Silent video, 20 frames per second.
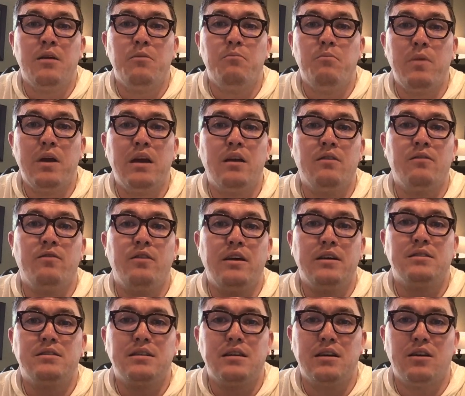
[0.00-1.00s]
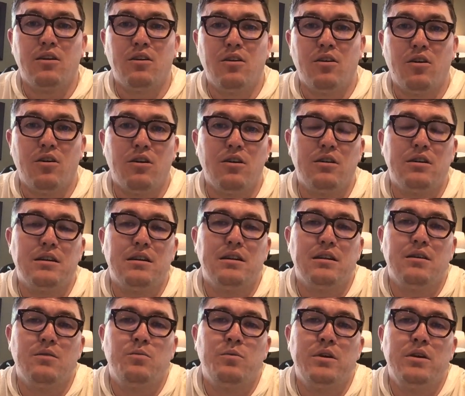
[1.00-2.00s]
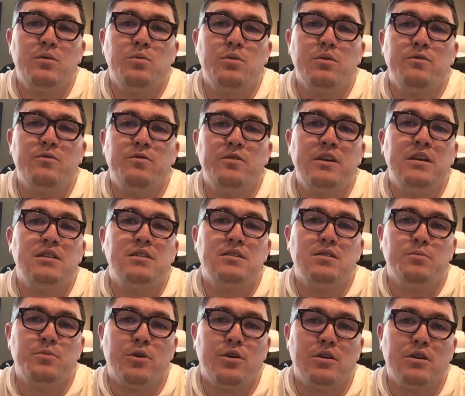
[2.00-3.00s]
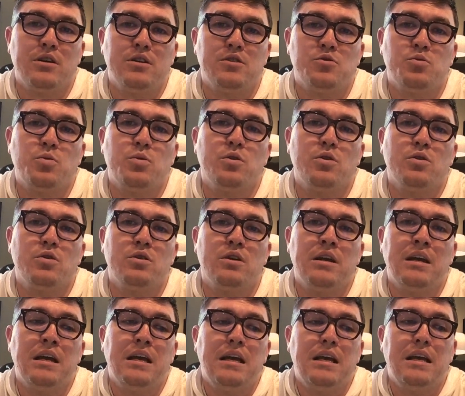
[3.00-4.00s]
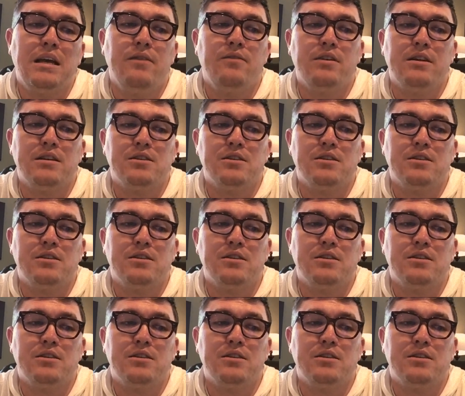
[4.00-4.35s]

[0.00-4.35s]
manifest in our heart and that we would feast upon his word even